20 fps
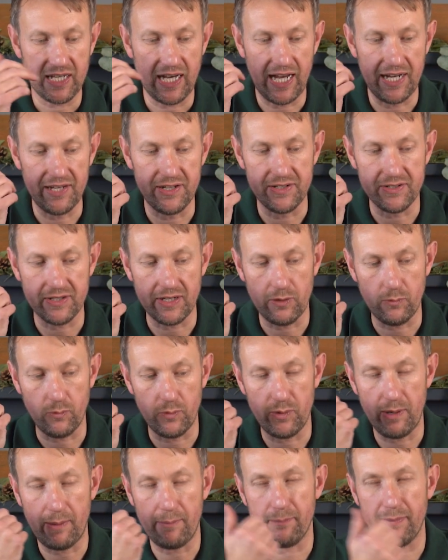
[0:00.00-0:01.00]
And
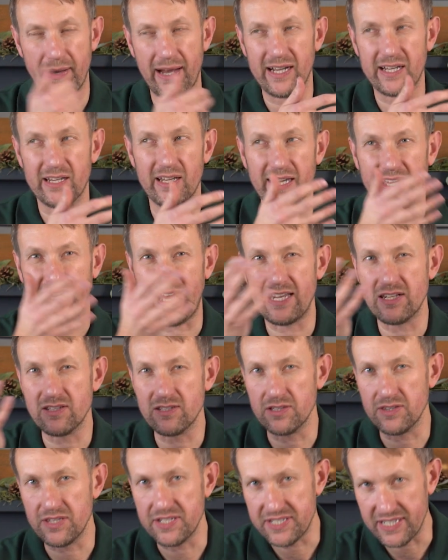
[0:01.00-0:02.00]
we went back again
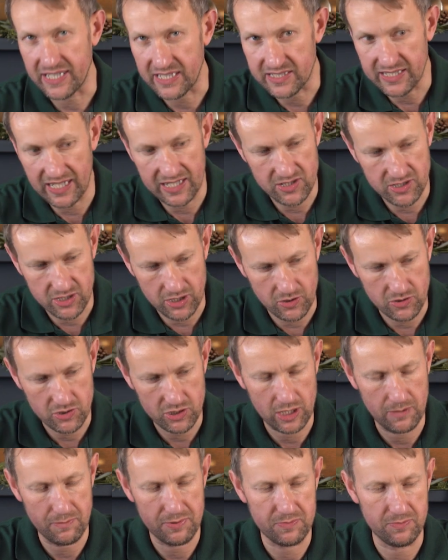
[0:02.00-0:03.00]
to the 682
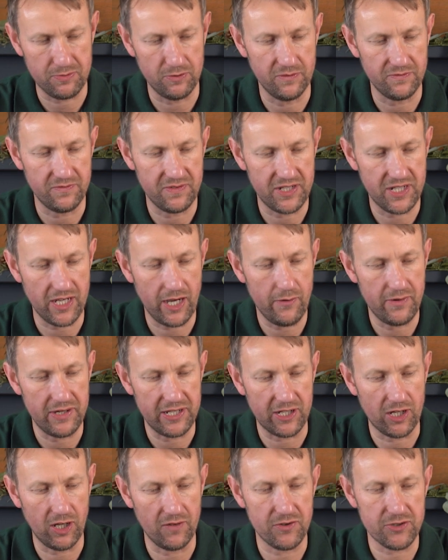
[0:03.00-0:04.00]
Super Sport video, and
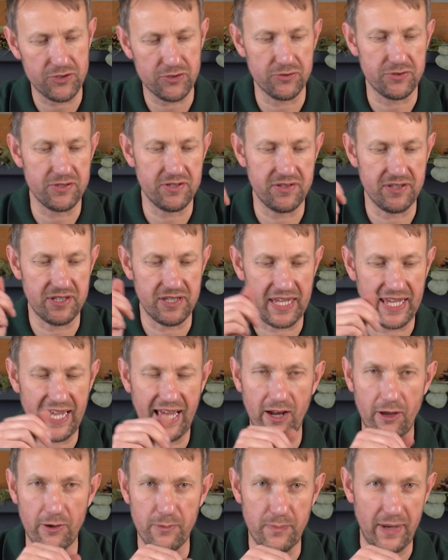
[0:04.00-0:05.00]
it got the sort of the
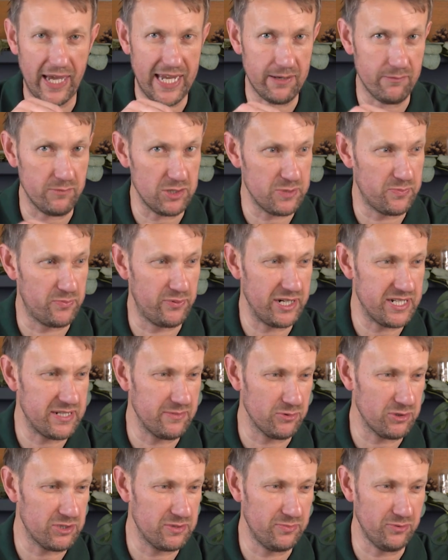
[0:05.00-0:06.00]
yellow paint, which Beretta
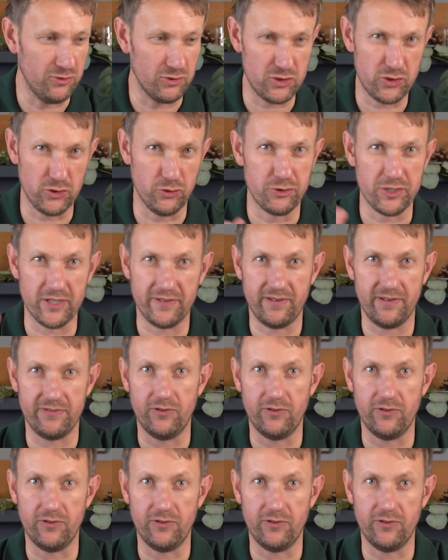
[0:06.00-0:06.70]
must have bought tons off